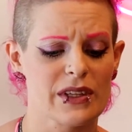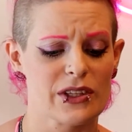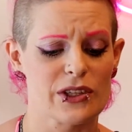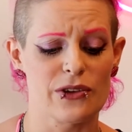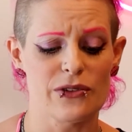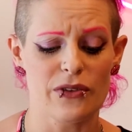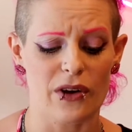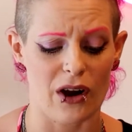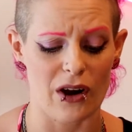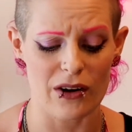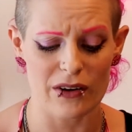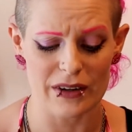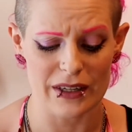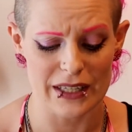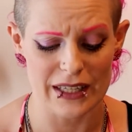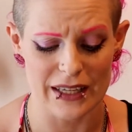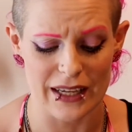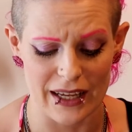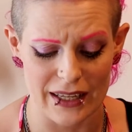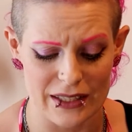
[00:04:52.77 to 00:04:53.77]
You've
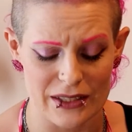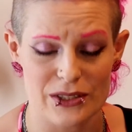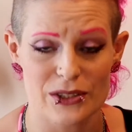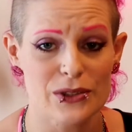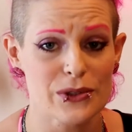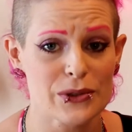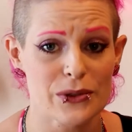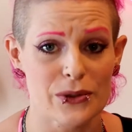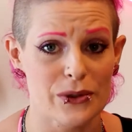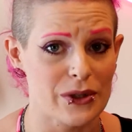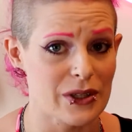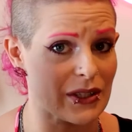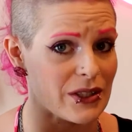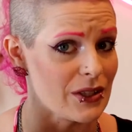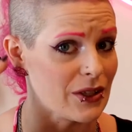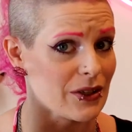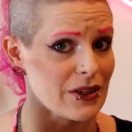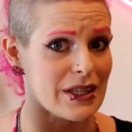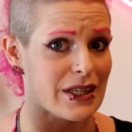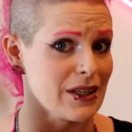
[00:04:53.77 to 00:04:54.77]
already got to do
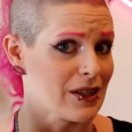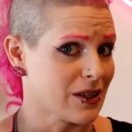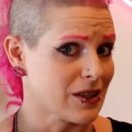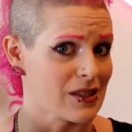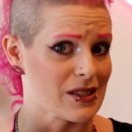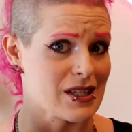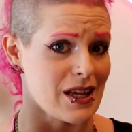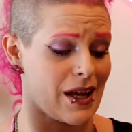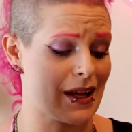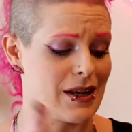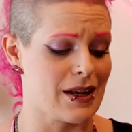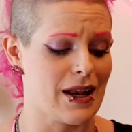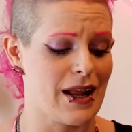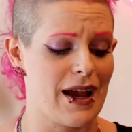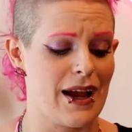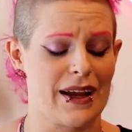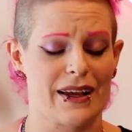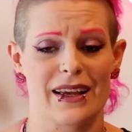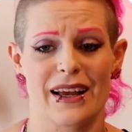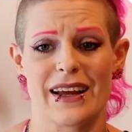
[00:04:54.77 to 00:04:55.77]
your ears and
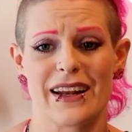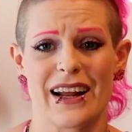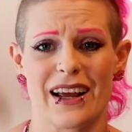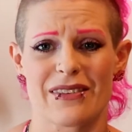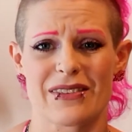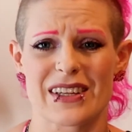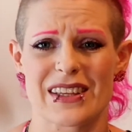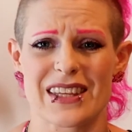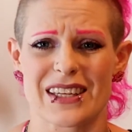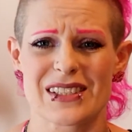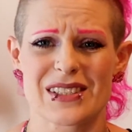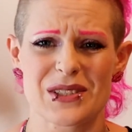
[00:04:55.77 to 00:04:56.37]
neck and everything,